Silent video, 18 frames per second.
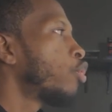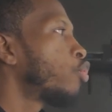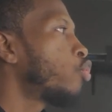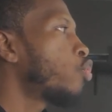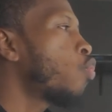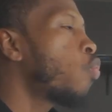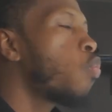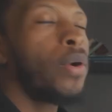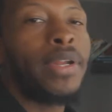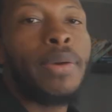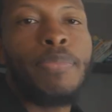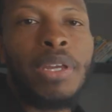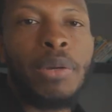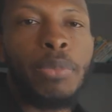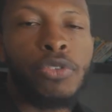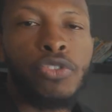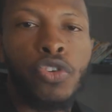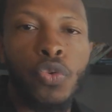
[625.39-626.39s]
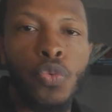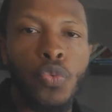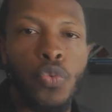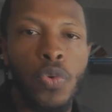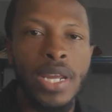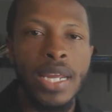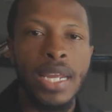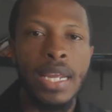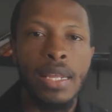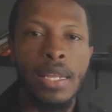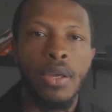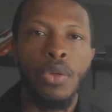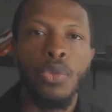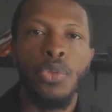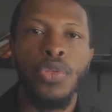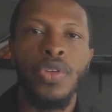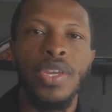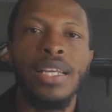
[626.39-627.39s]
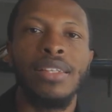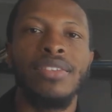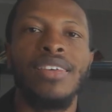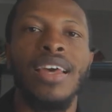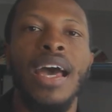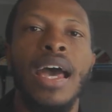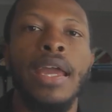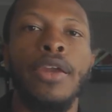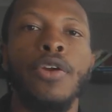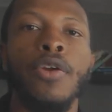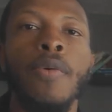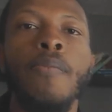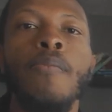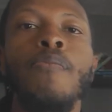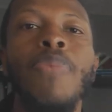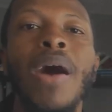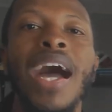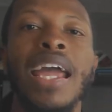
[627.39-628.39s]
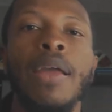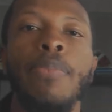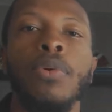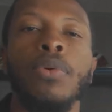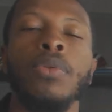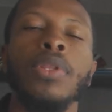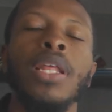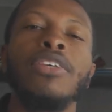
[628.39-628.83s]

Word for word: you want to be able to read the entire Bible.